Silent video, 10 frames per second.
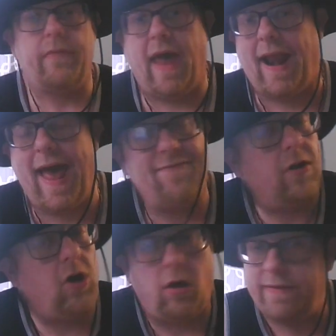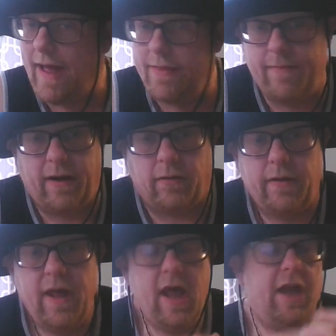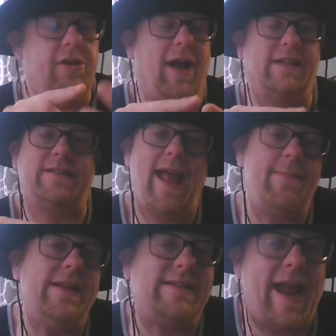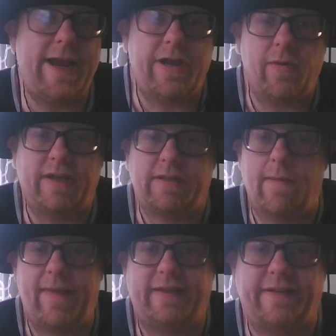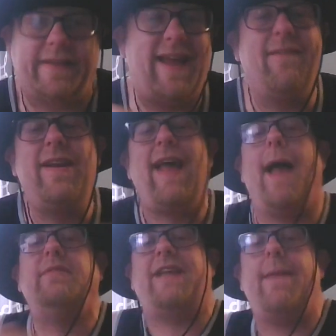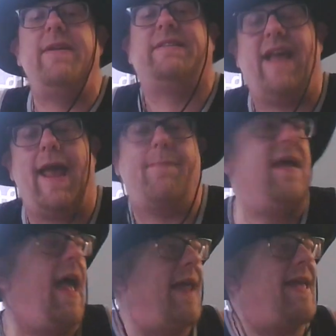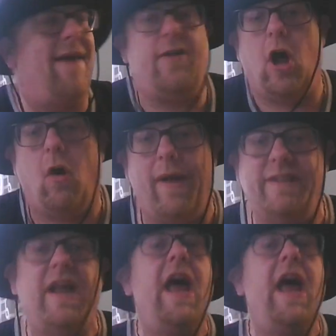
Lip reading: And I had to call it down the middle. You got Sami Zayn doing some amazing things. Every time Sami Zayn and Kevin Owens,